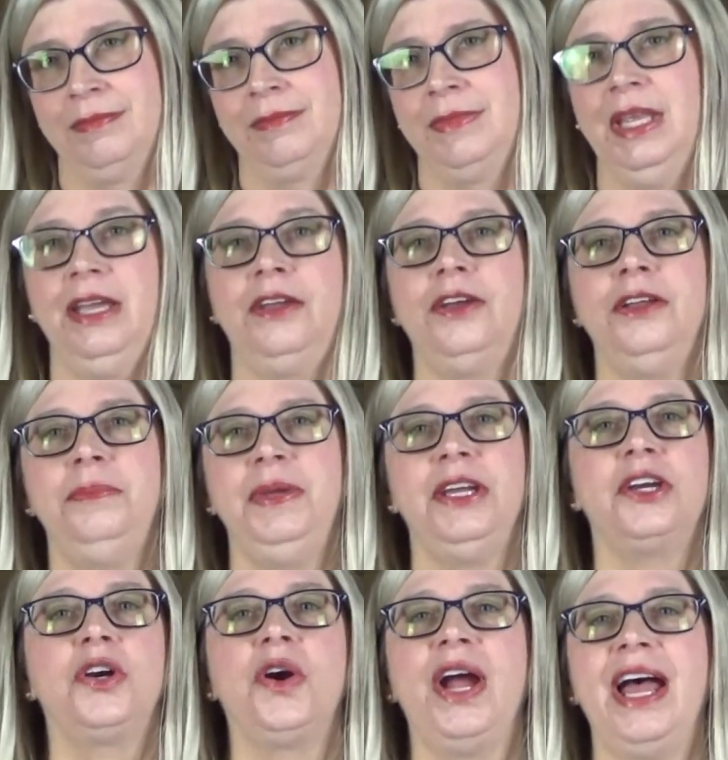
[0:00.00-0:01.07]
It could be
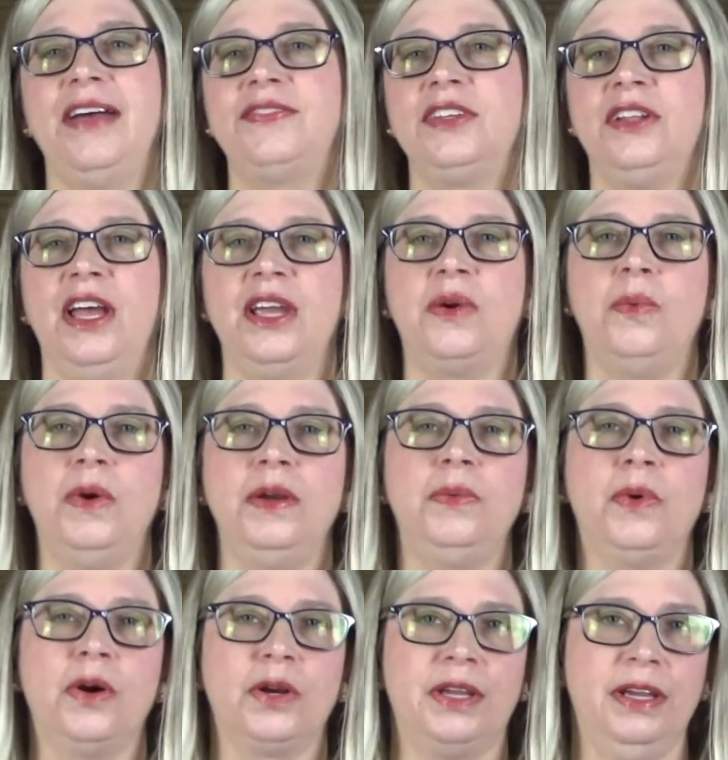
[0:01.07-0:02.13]
a craft like
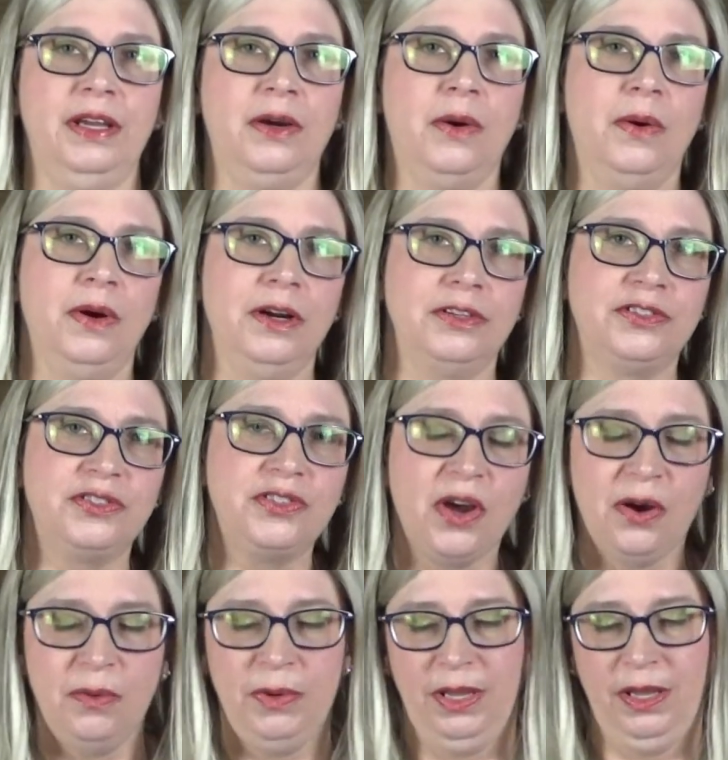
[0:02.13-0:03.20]
woodworking or
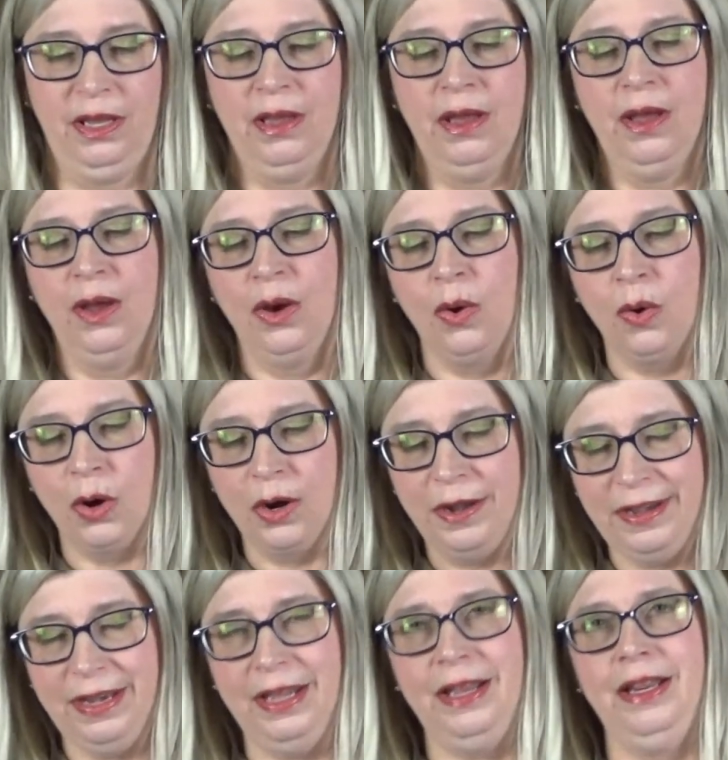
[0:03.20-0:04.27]
sewing or
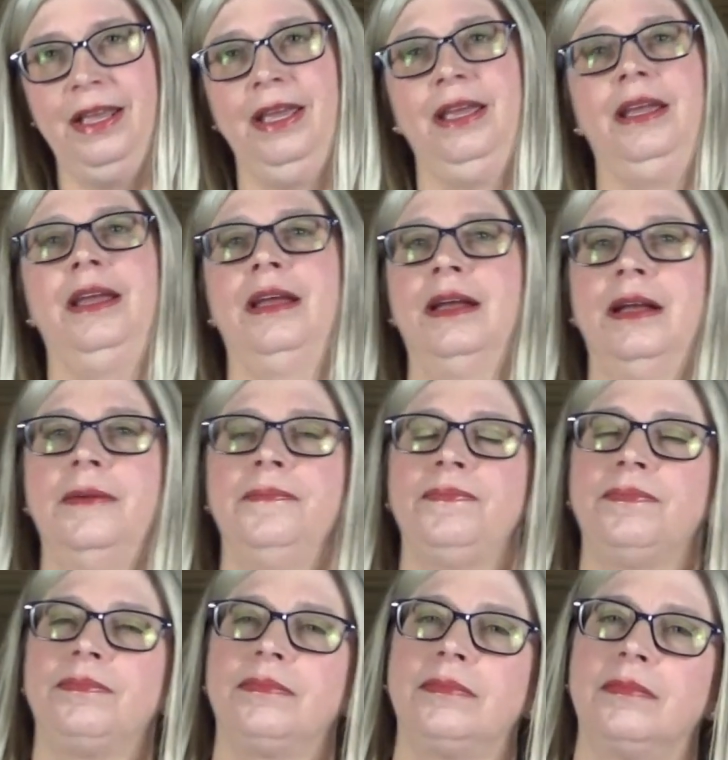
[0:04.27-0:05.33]
knitting.
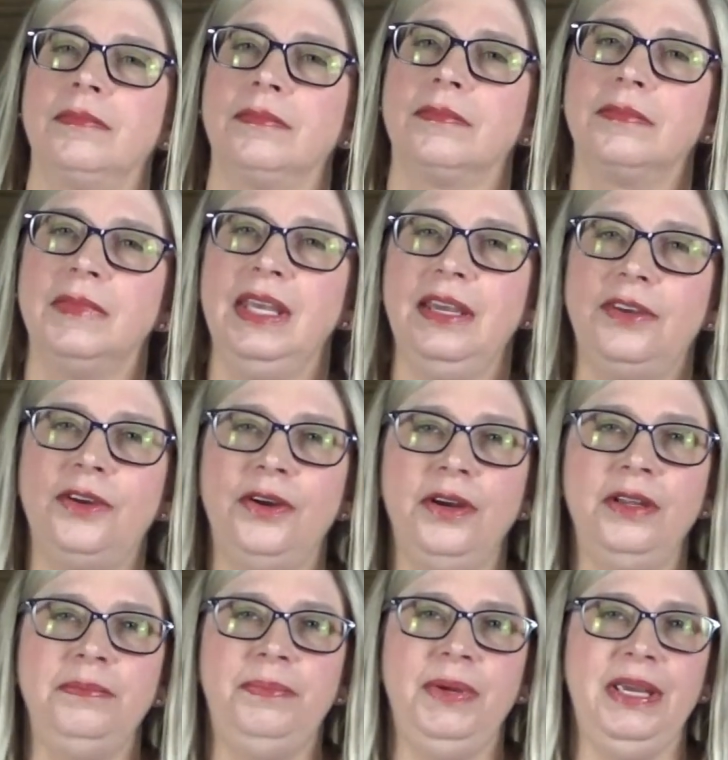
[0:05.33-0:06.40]
It
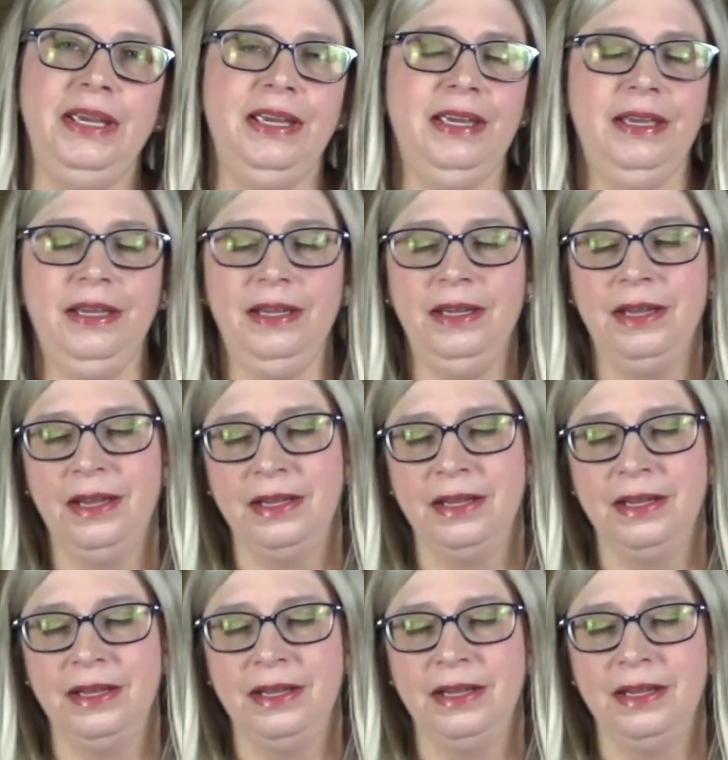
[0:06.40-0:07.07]
could be